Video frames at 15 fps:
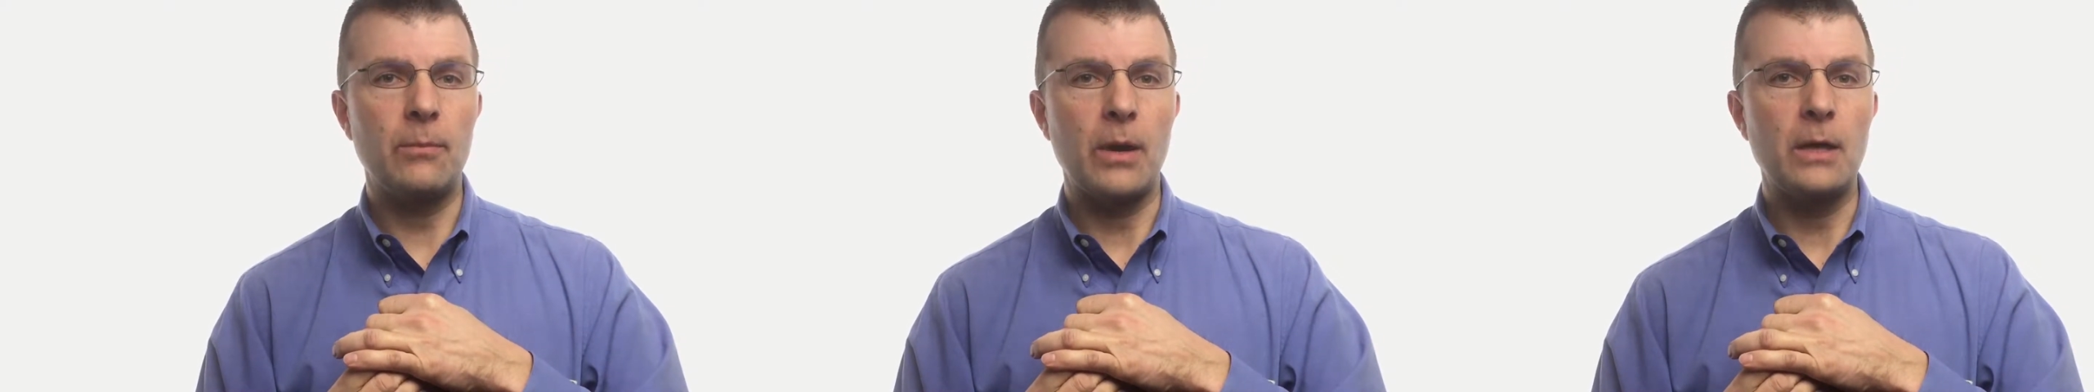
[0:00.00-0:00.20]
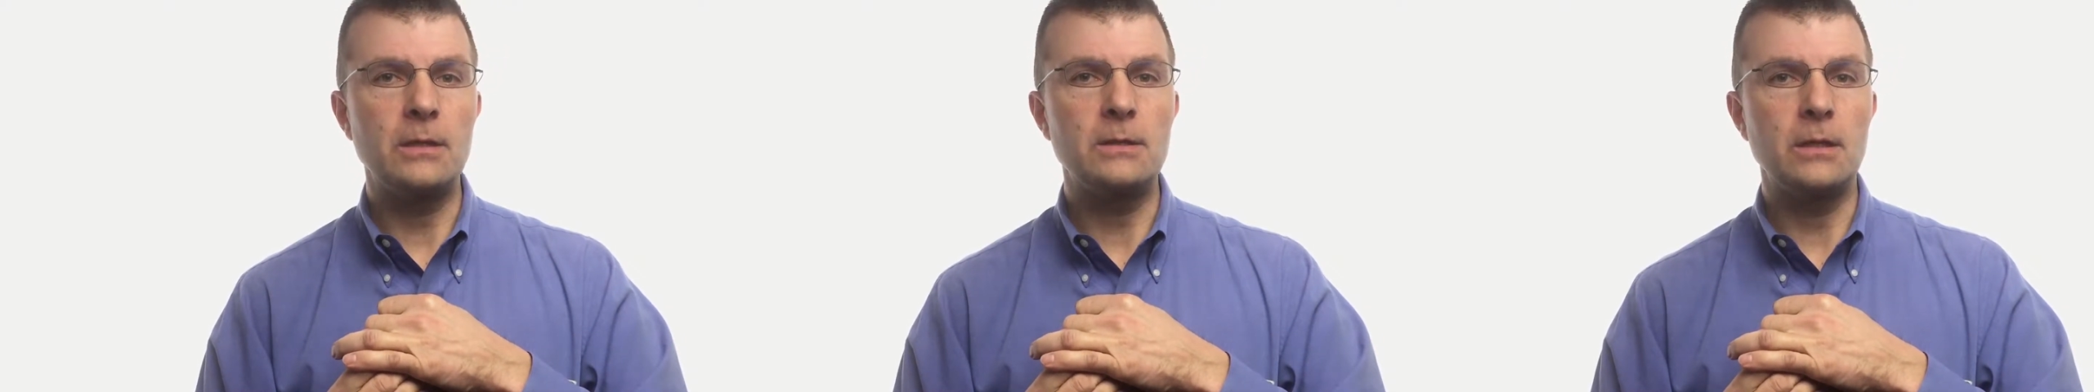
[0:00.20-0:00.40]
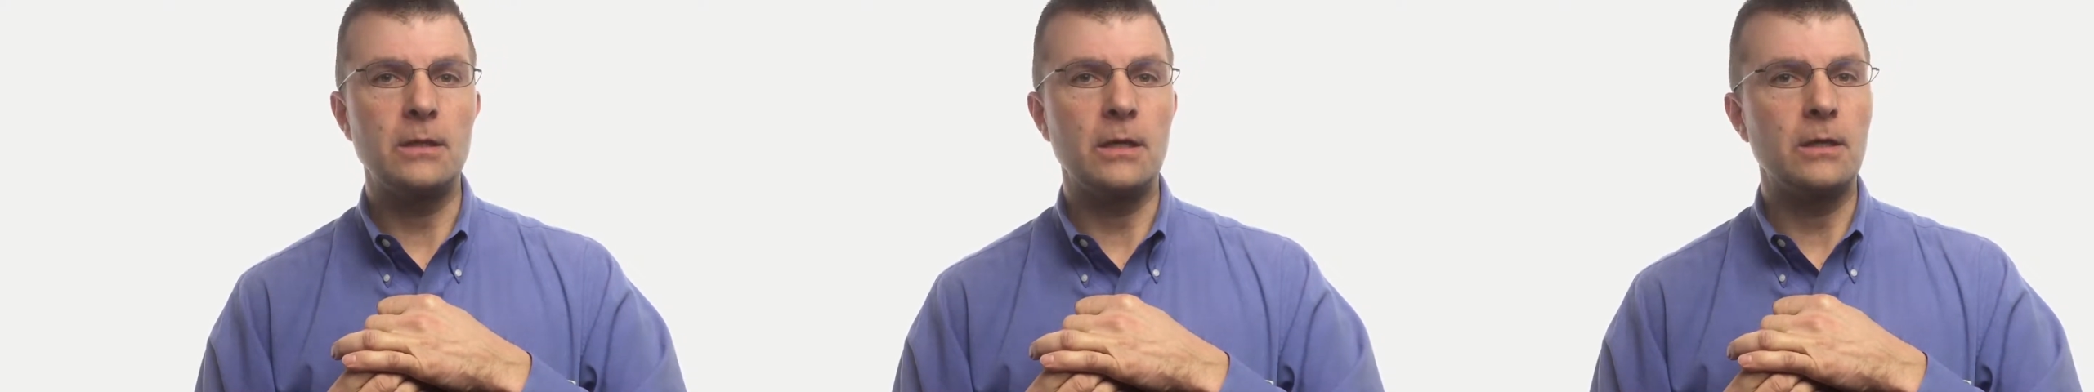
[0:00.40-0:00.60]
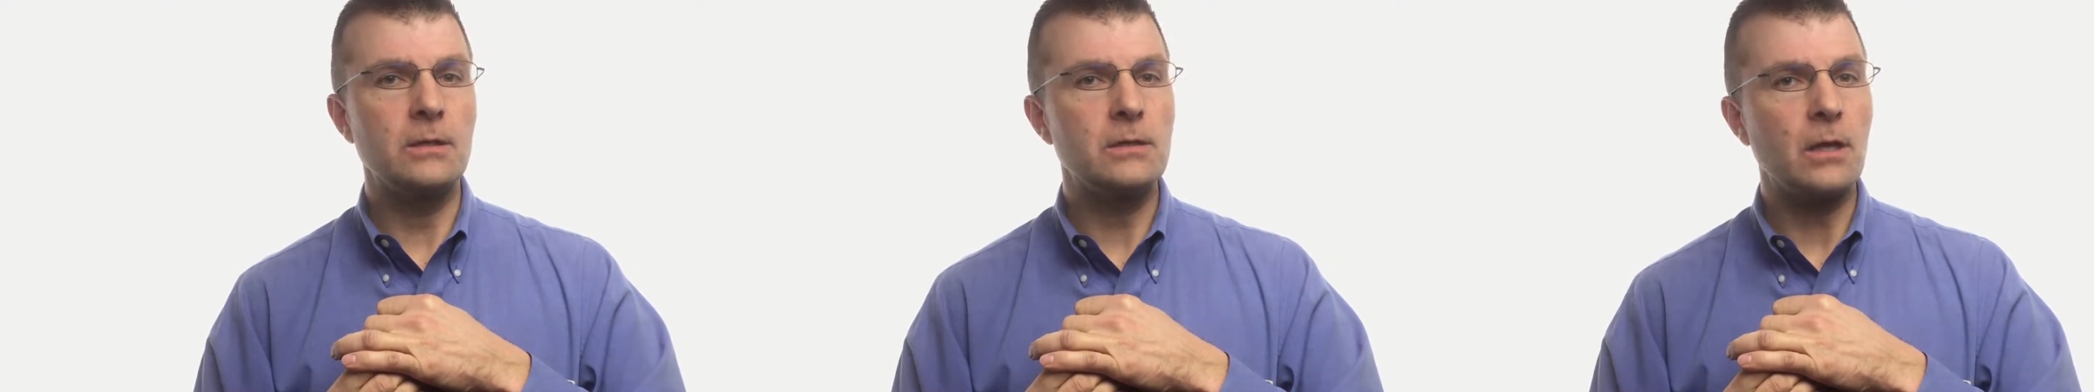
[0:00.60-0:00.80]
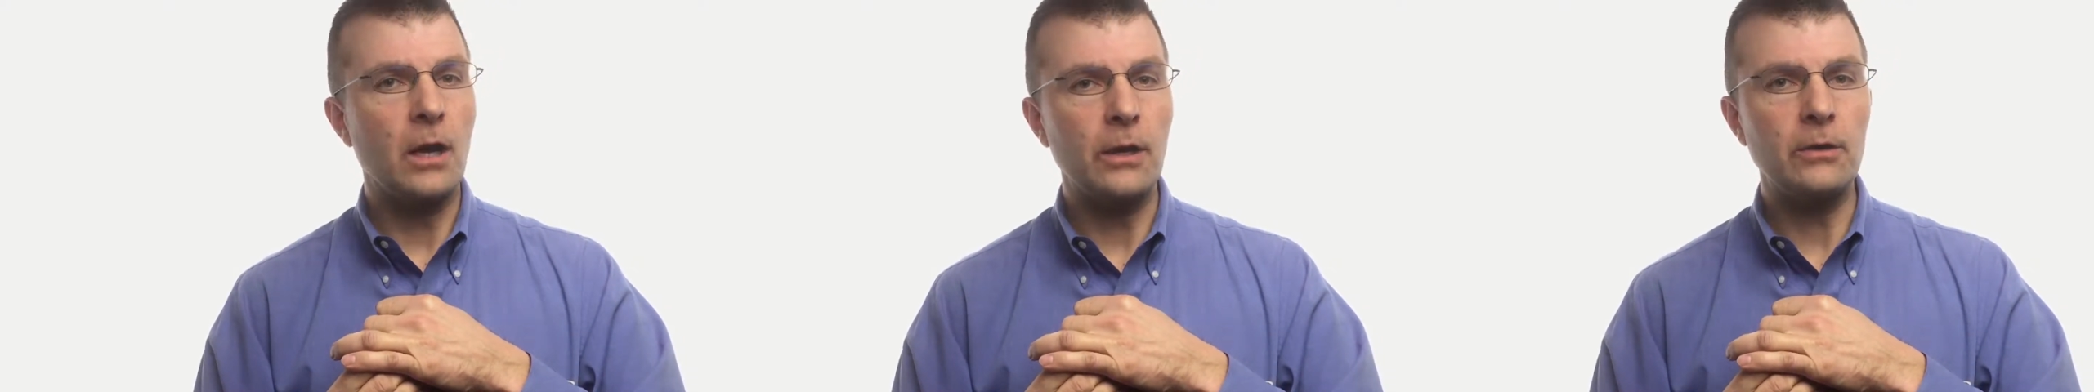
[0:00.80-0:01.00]
beds in the
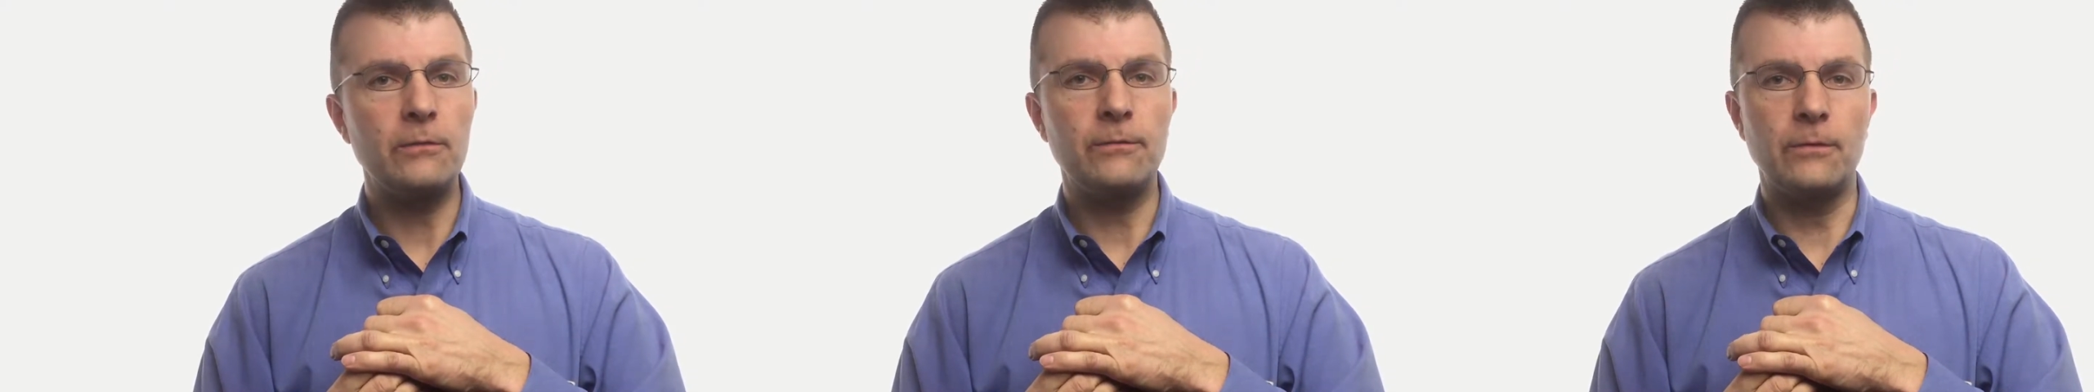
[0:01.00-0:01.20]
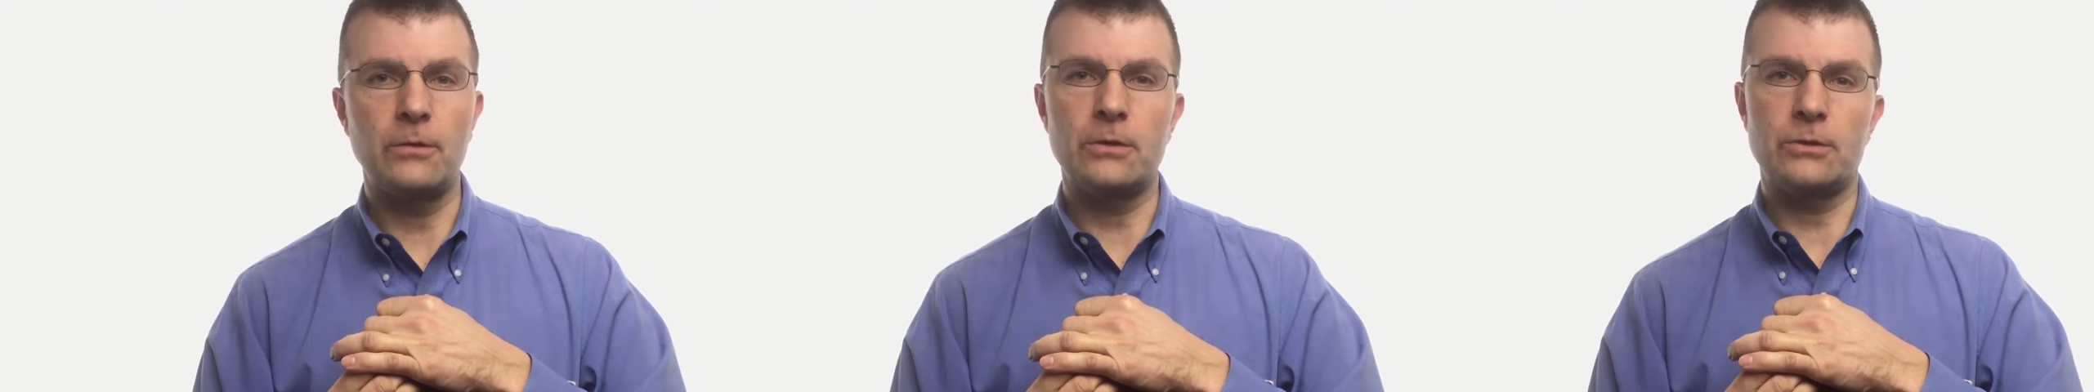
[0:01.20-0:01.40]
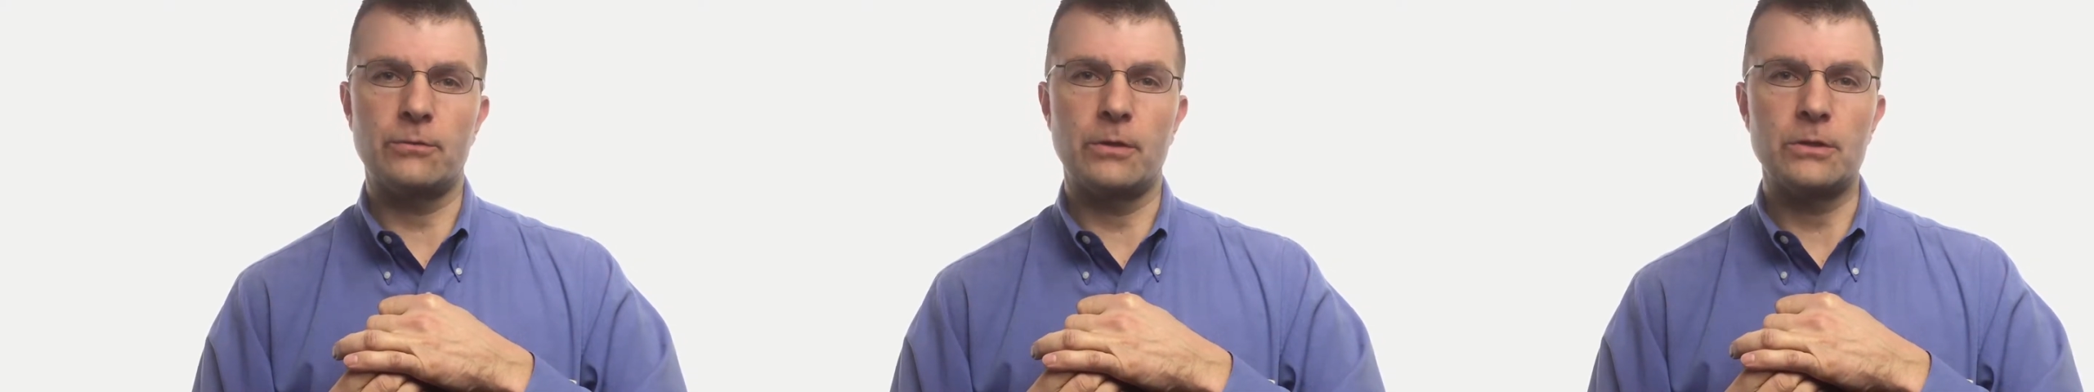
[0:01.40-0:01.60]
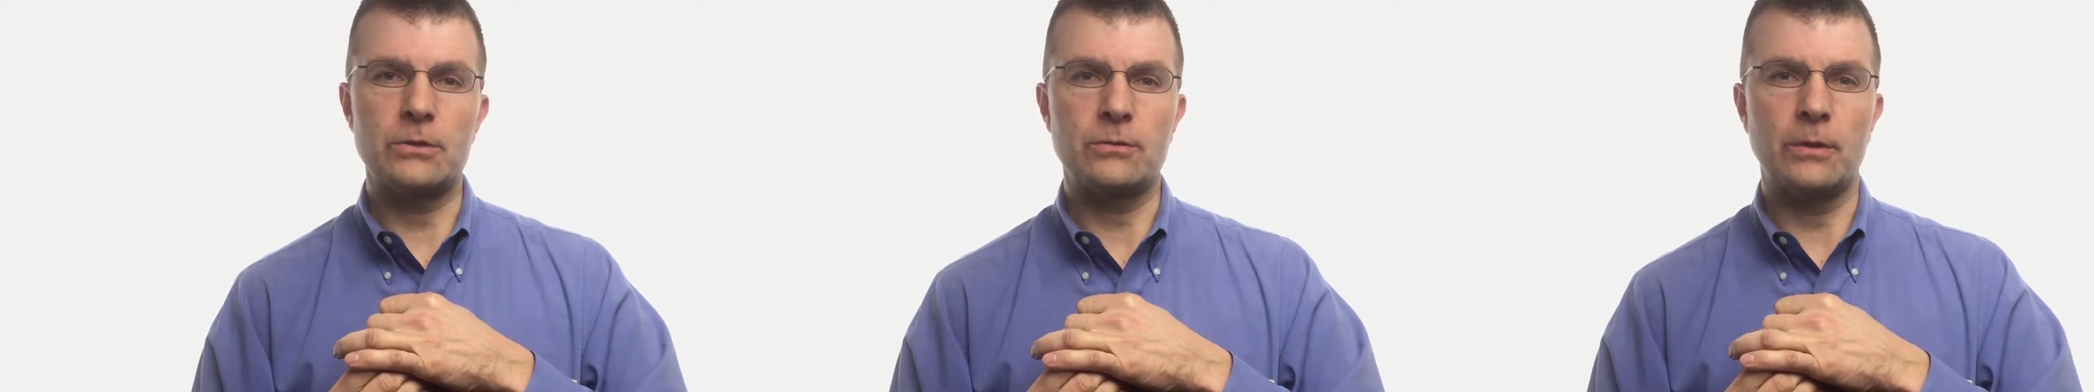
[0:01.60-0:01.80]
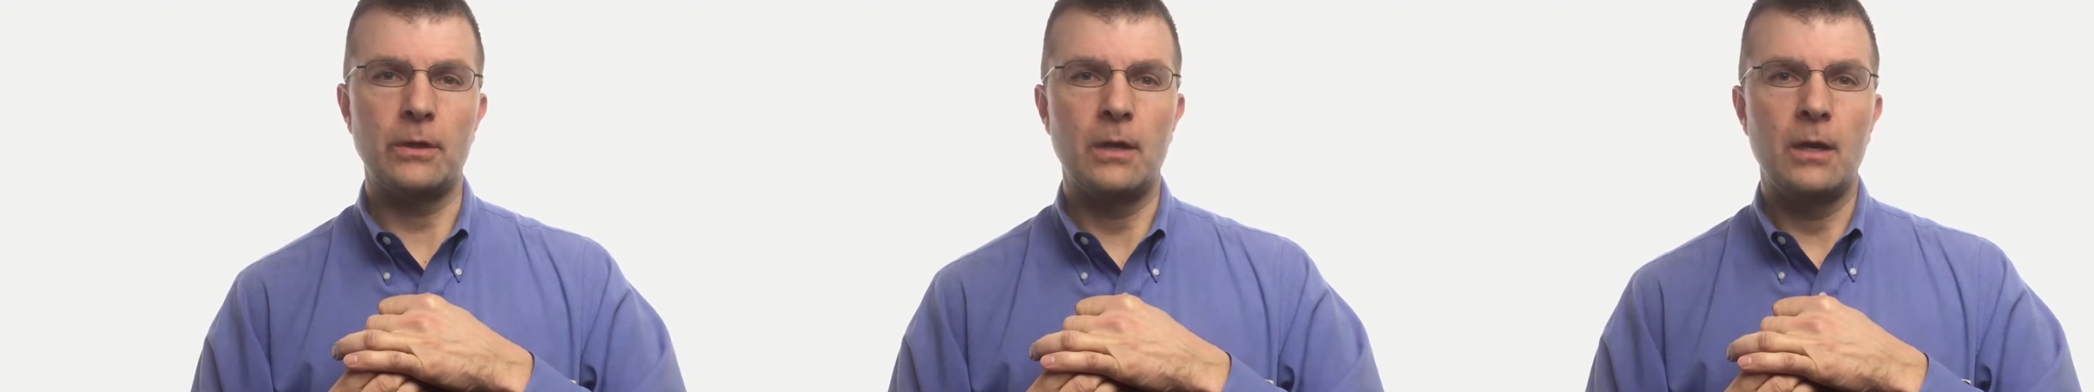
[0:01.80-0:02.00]
entire furniture
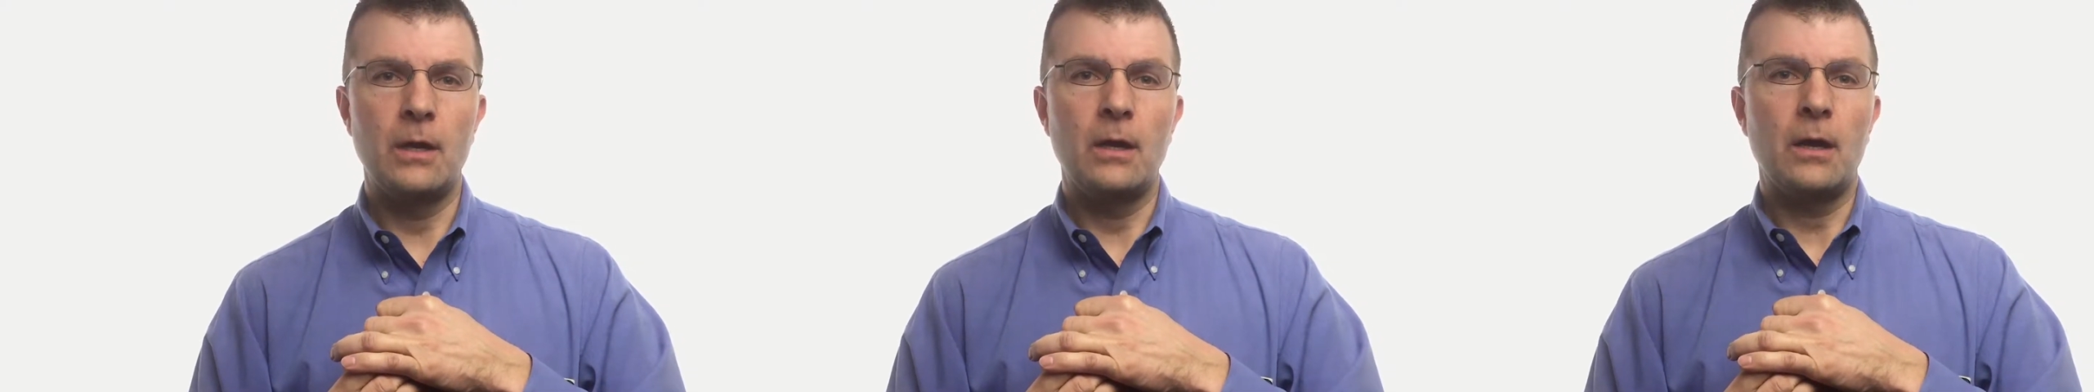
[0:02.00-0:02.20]
industry